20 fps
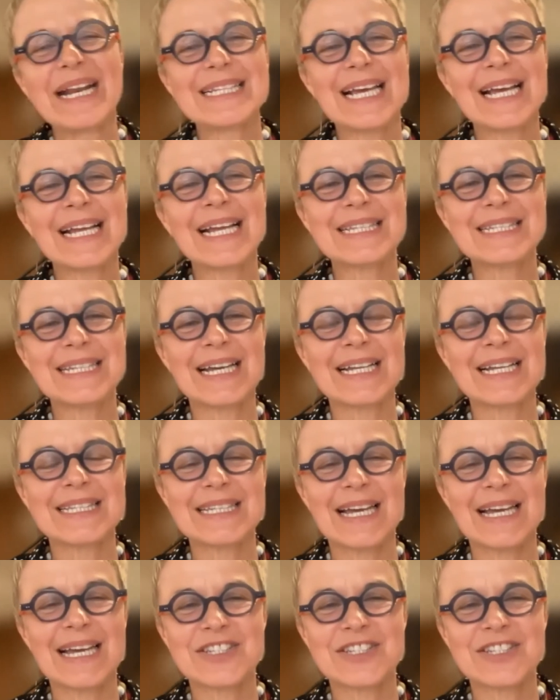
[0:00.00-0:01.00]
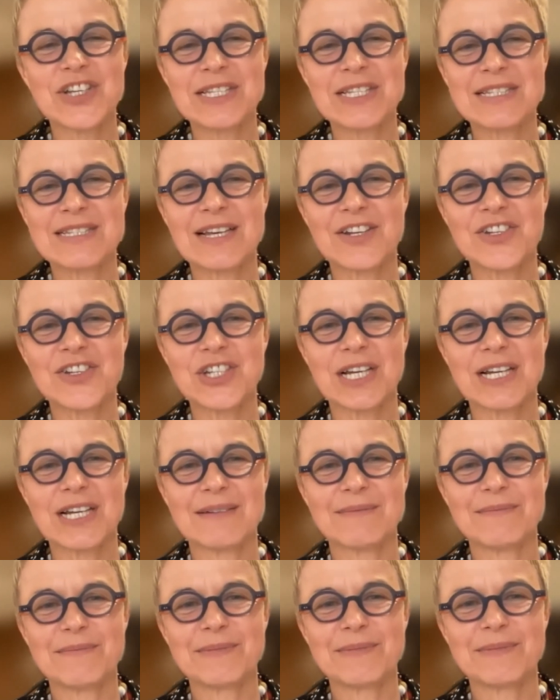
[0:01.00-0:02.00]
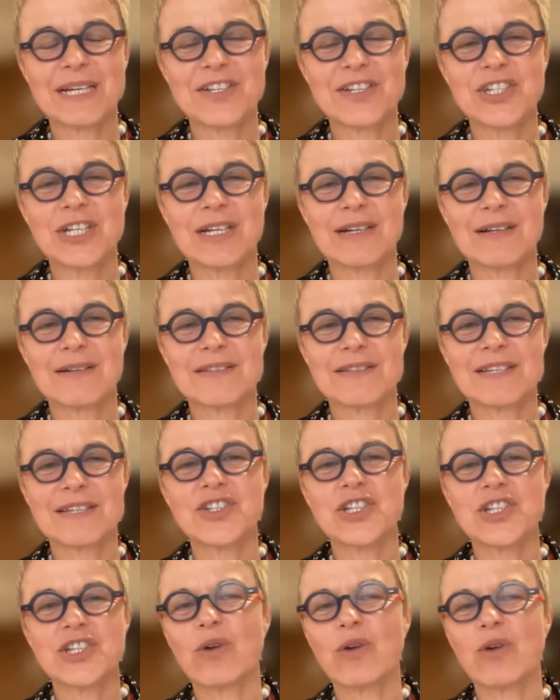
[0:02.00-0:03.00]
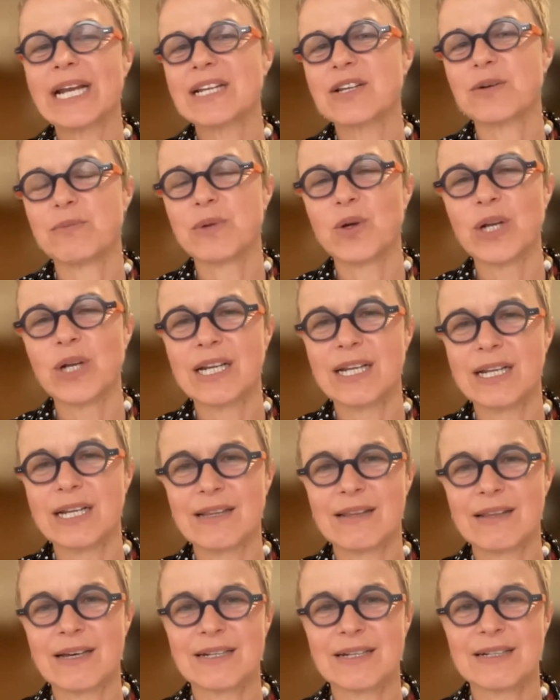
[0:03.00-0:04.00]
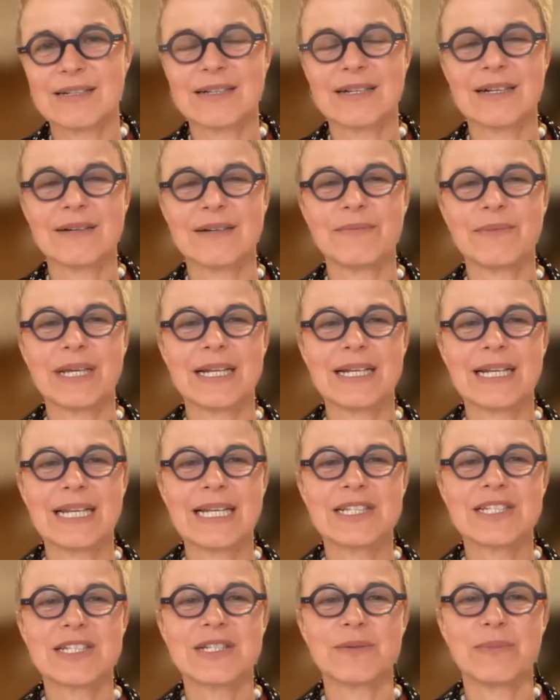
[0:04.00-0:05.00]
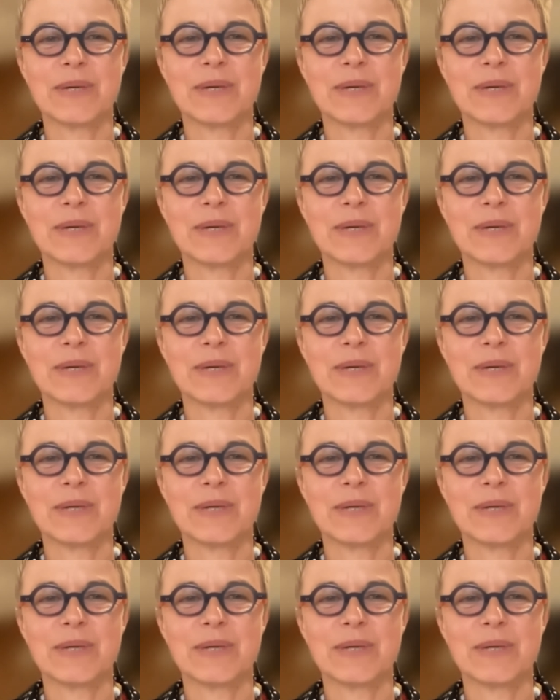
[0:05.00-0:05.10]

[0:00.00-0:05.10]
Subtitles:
it's just such a great community that needs to